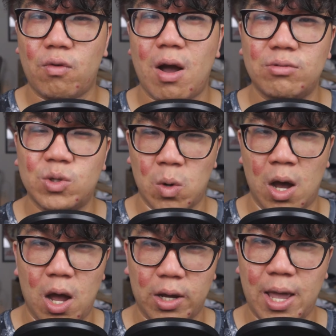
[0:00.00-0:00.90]

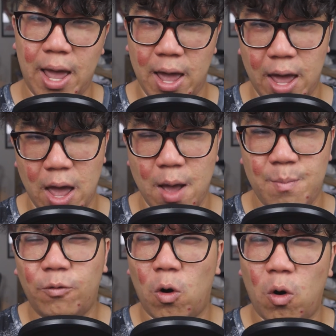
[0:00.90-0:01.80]
groundwork here
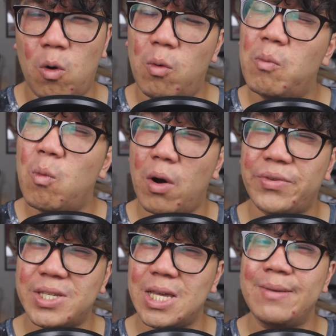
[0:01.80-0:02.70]
for
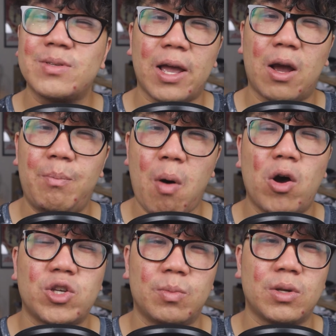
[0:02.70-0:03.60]
what seems like a
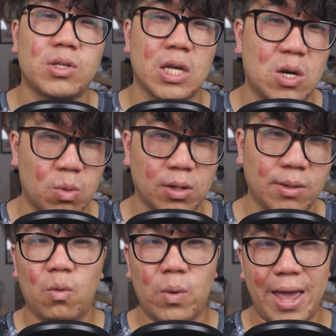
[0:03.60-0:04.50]
possible
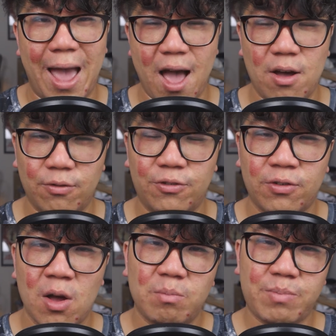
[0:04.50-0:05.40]
sequel. We
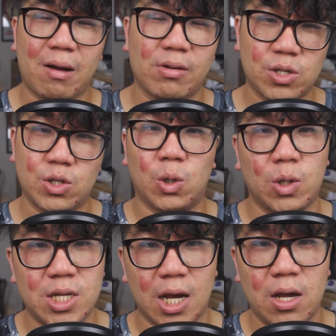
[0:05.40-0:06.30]
have Barrett's
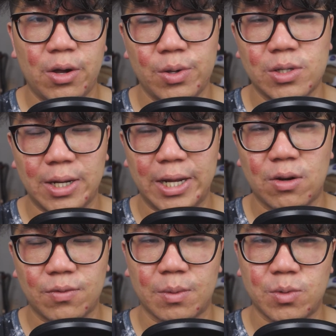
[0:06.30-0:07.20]
daughter, who's a
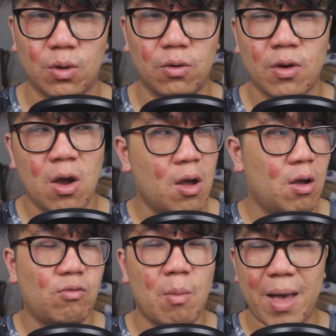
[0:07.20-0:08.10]
leader of some sort
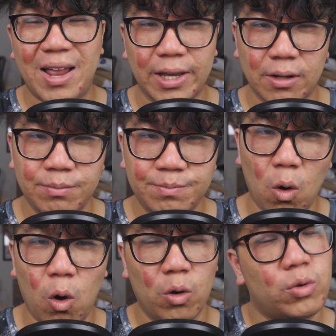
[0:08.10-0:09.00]
of rebellion
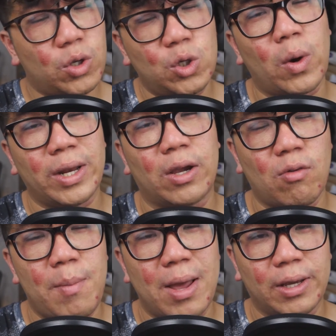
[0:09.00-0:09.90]
or joining a
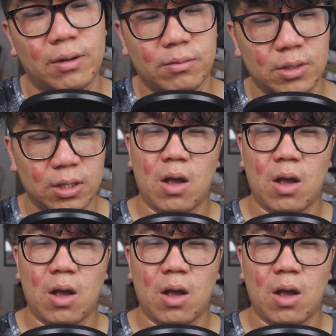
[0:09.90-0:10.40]
rebellion